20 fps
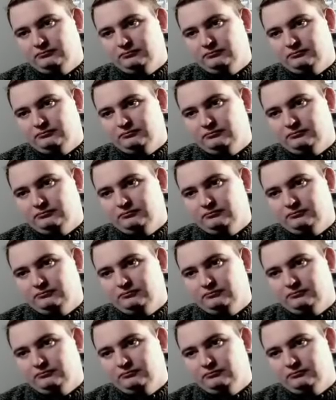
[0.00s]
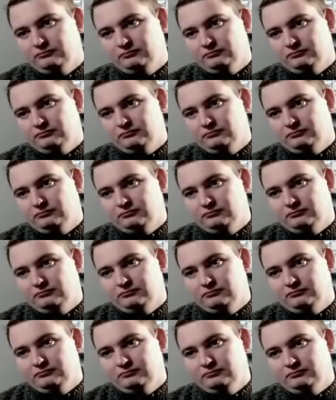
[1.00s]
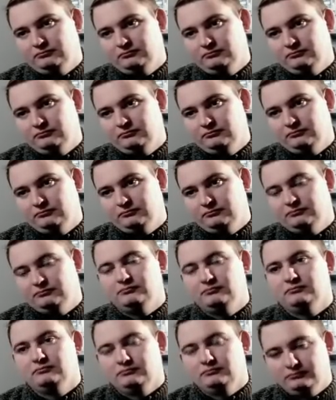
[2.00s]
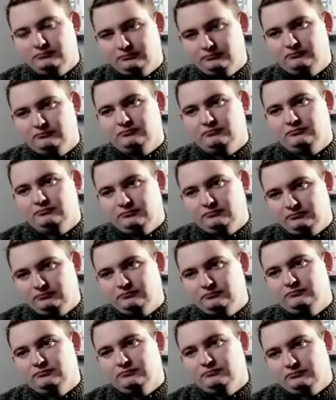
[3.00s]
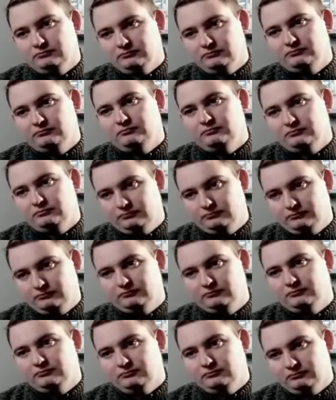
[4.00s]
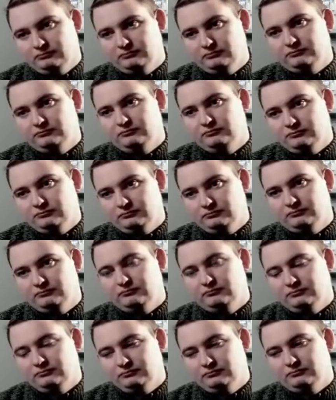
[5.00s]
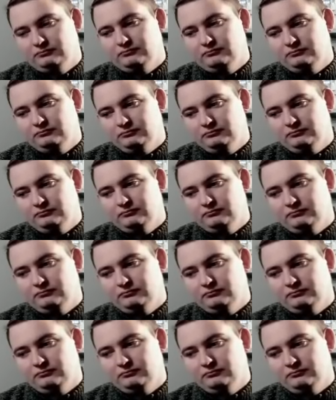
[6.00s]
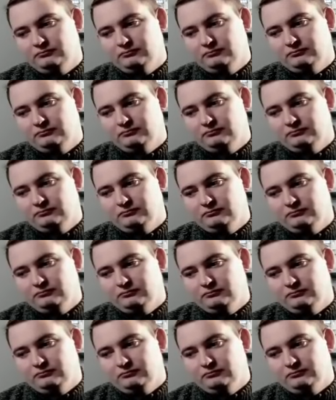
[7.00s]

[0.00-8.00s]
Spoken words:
(not speaking)